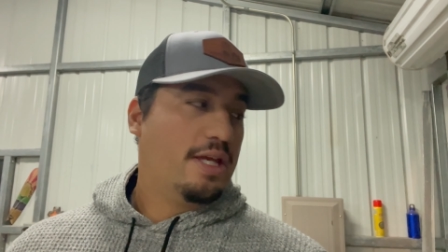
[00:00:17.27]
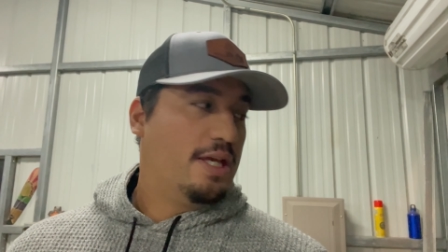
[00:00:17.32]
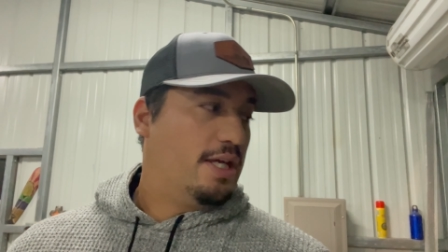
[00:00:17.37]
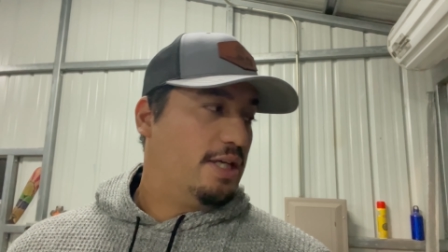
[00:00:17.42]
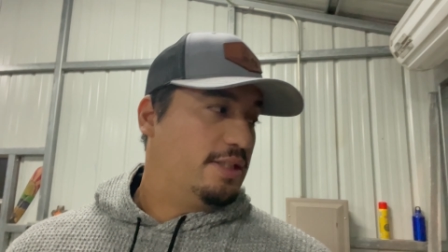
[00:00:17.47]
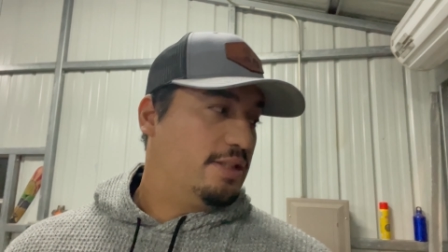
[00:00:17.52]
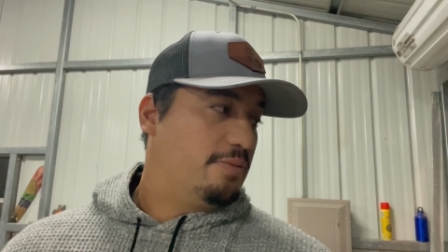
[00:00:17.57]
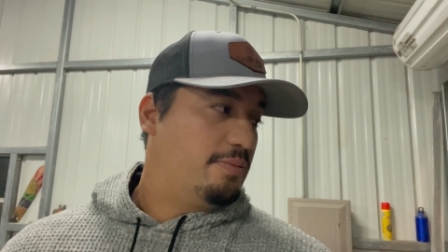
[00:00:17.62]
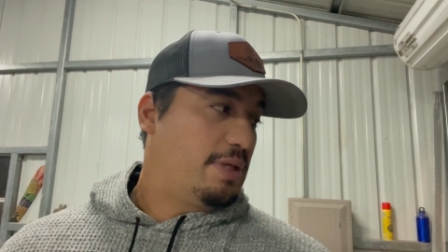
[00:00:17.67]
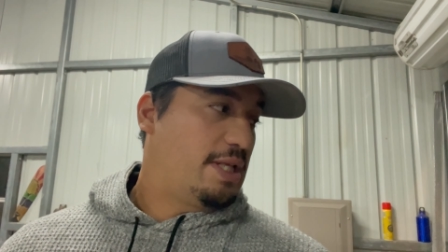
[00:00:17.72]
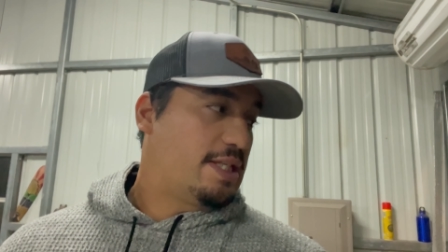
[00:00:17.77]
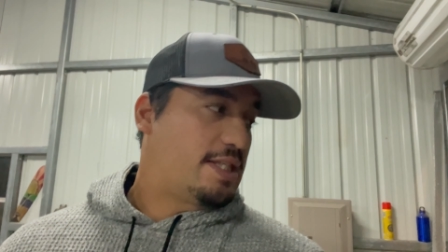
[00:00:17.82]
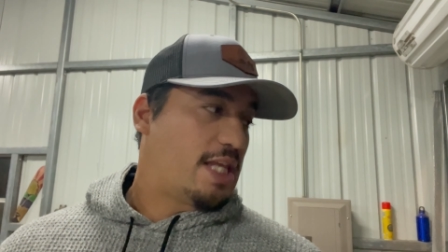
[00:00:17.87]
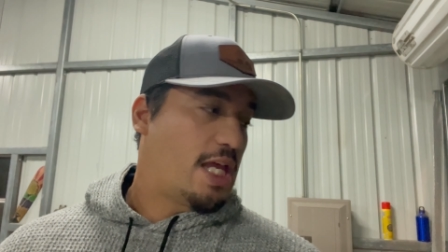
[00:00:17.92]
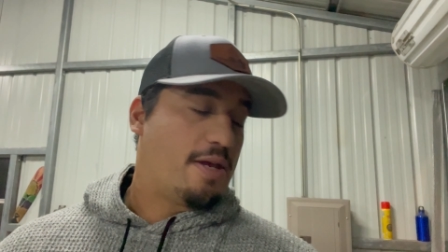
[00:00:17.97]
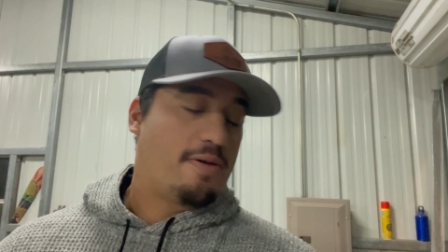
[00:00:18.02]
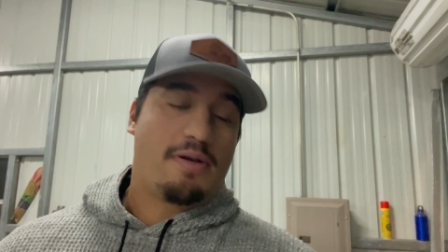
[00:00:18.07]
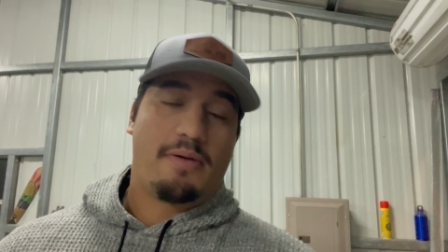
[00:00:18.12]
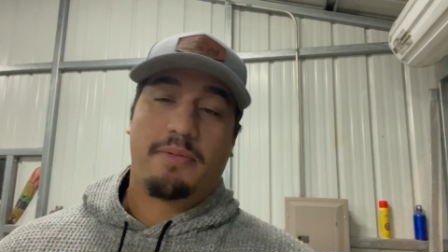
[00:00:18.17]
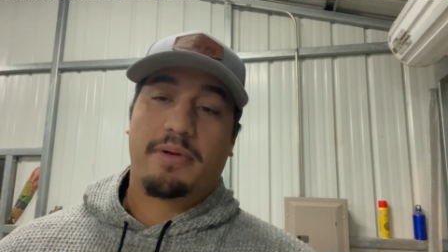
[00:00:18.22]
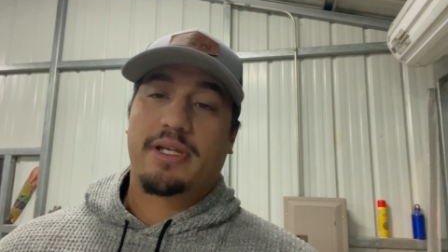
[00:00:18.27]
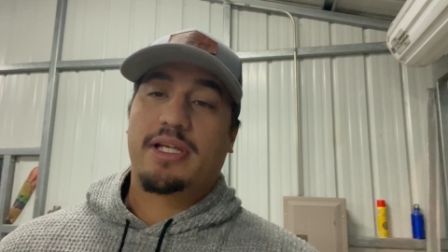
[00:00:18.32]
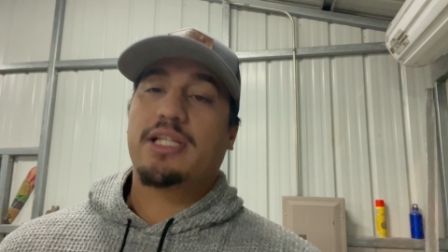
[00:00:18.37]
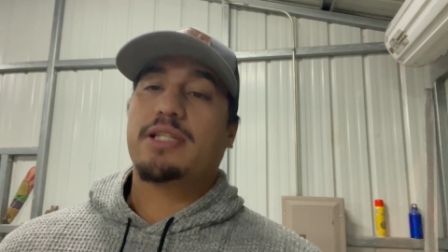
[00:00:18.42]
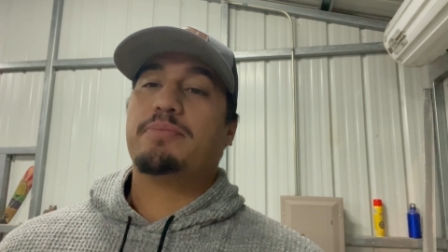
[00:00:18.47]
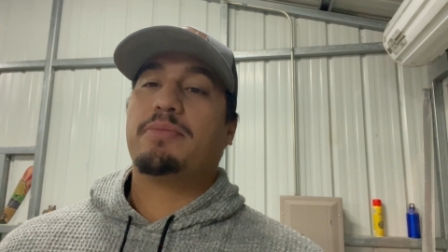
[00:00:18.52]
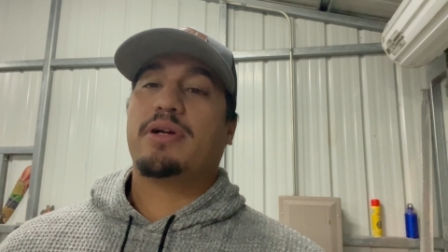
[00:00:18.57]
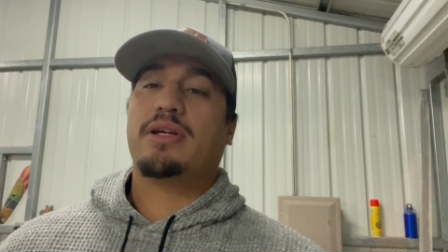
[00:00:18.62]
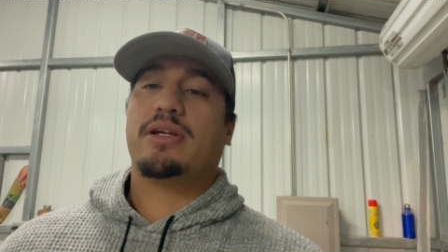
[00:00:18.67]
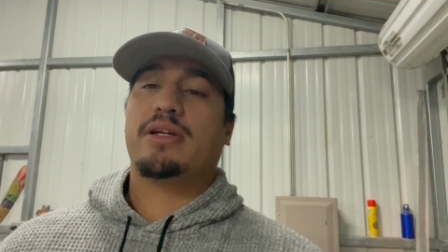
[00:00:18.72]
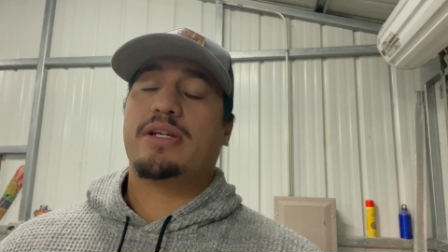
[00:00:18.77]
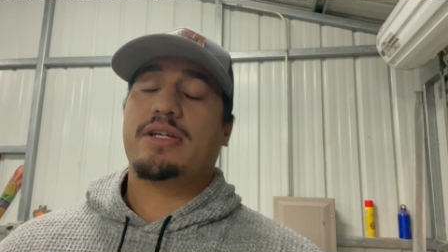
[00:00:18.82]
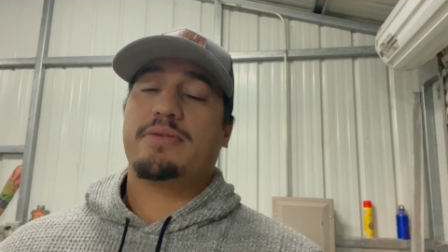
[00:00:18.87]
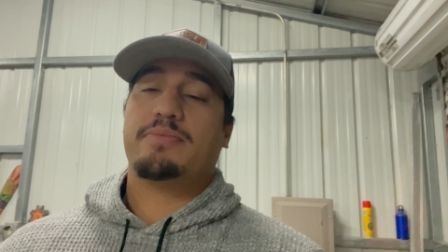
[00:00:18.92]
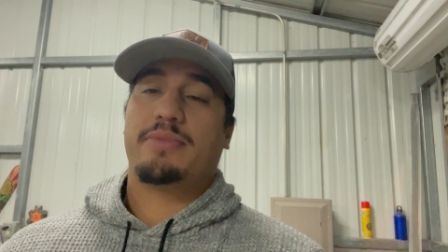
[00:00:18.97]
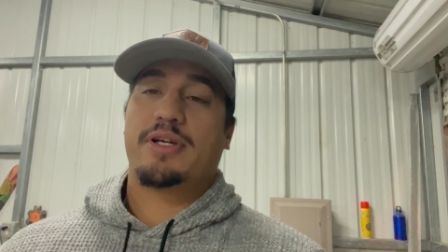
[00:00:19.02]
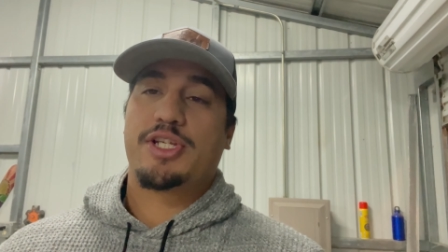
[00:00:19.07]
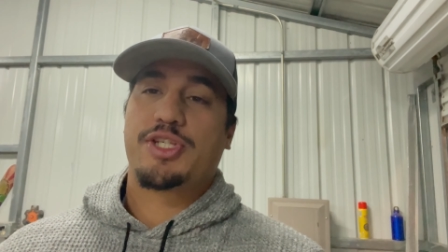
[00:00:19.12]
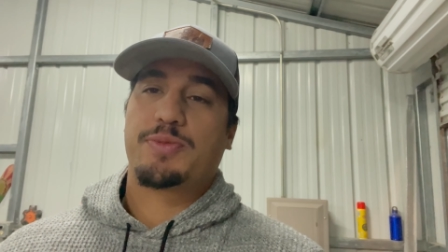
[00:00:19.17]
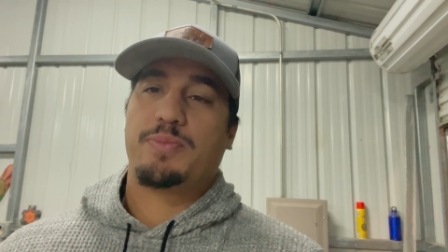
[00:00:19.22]
In the meantime, I'm gonna get
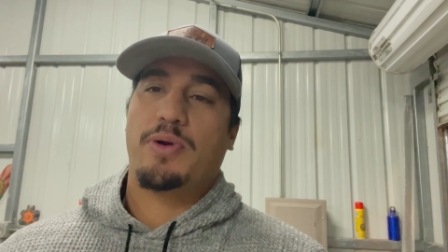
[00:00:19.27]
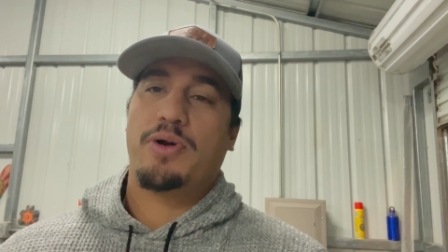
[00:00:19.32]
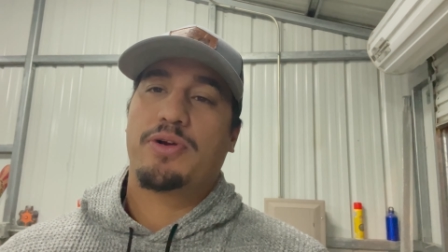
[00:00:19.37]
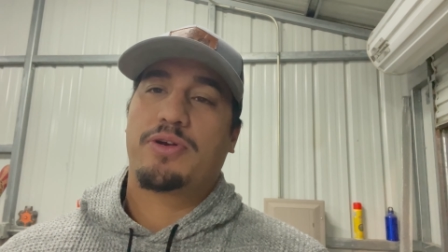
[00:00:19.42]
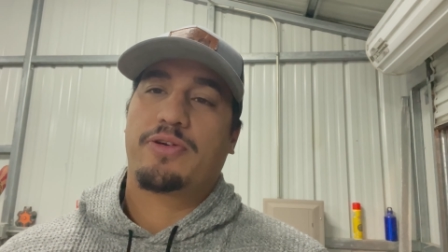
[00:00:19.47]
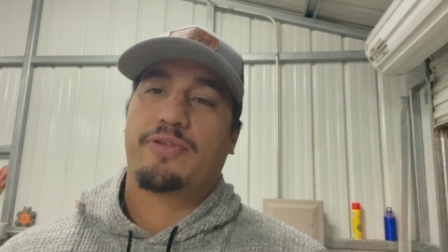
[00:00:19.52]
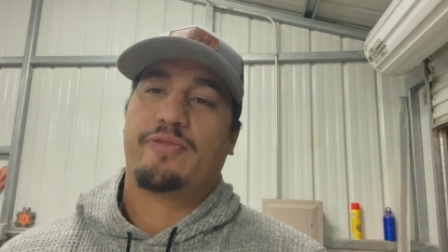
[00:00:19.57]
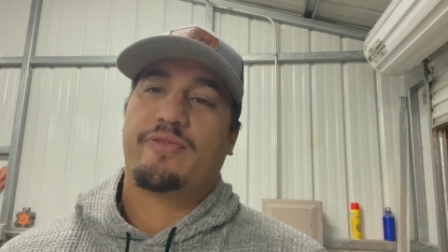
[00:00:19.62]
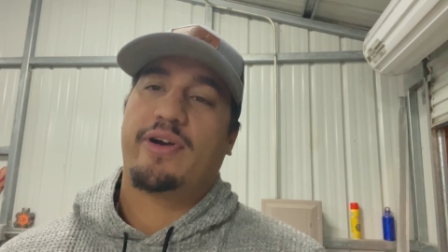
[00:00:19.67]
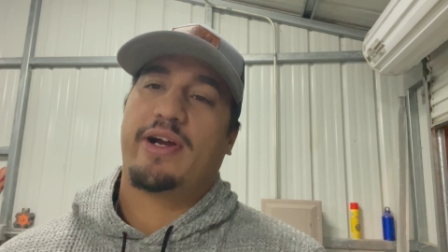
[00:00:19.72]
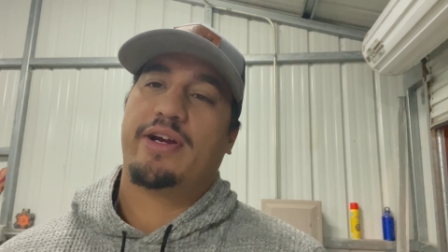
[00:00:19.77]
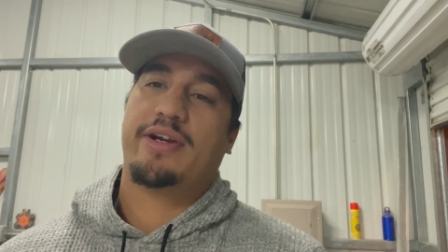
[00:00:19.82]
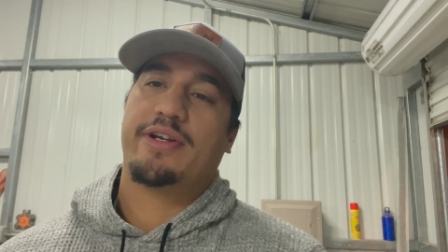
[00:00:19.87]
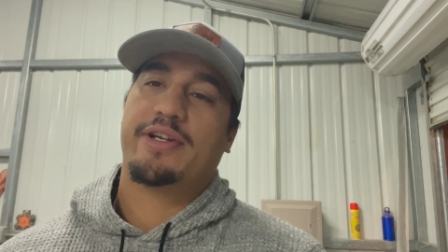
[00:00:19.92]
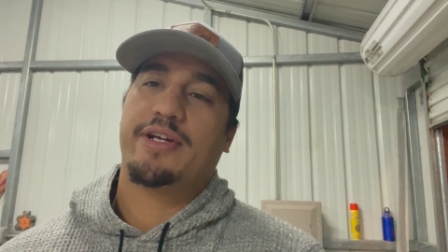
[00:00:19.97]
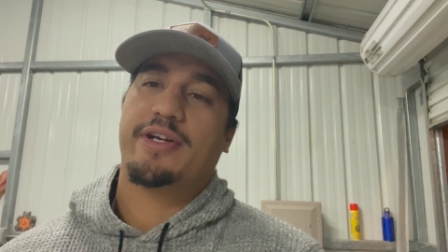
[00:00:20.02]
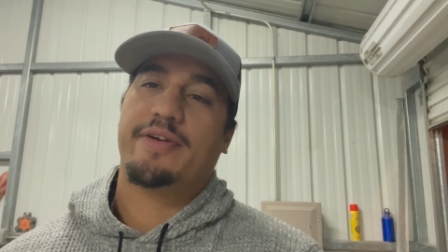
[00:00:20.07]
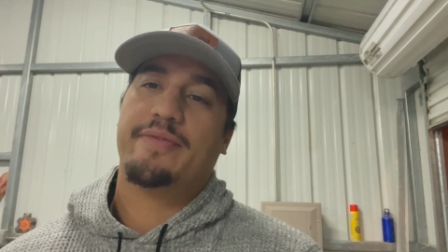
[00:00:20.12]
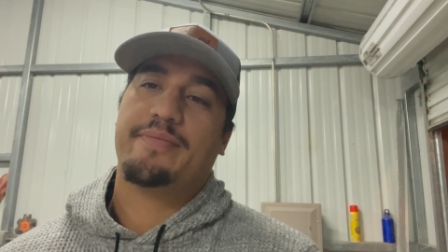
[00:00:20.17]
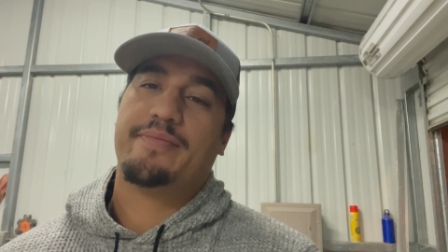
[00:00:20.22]
my smoker fired up